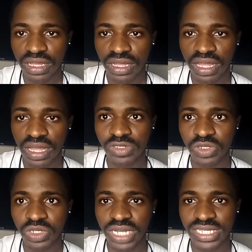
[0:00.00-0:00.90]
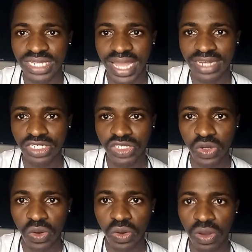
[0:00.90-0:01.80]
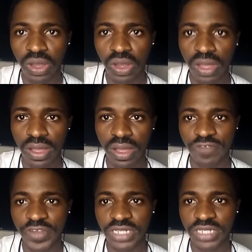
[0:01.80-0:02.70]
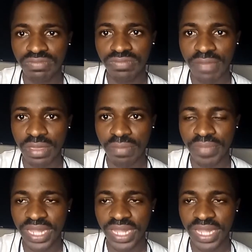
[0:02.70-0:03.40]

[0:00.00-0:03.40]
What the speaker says: I was thinking of doing a slideshow, but I just felt this might be